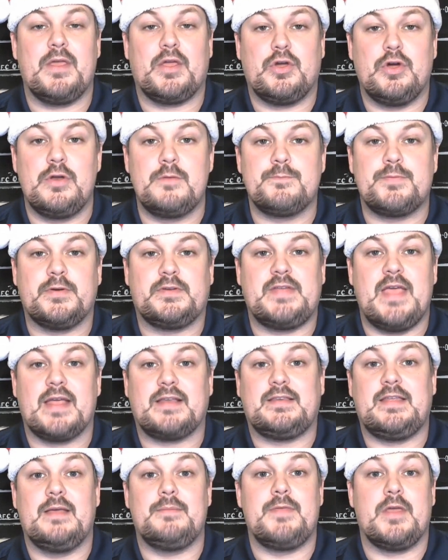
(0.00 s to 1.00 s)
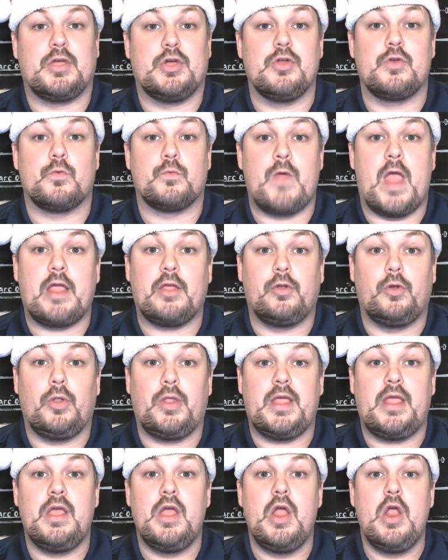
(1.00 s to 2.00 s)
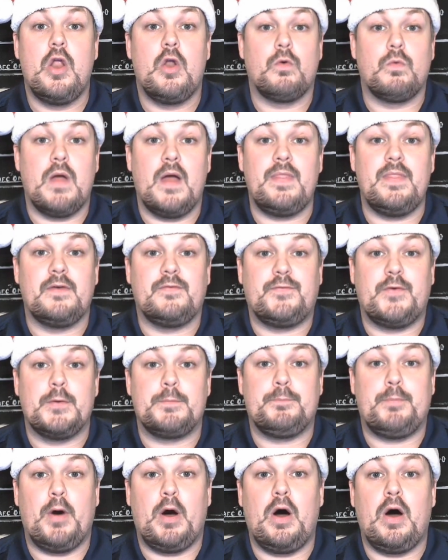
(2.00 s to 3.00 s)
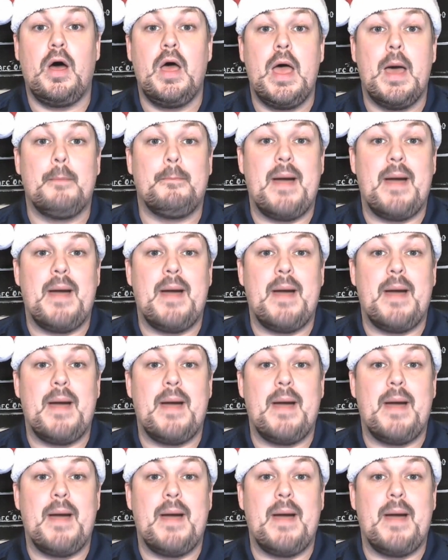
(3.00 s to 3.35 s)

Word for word: They couldn't protect him, they couldn't regularly run the football.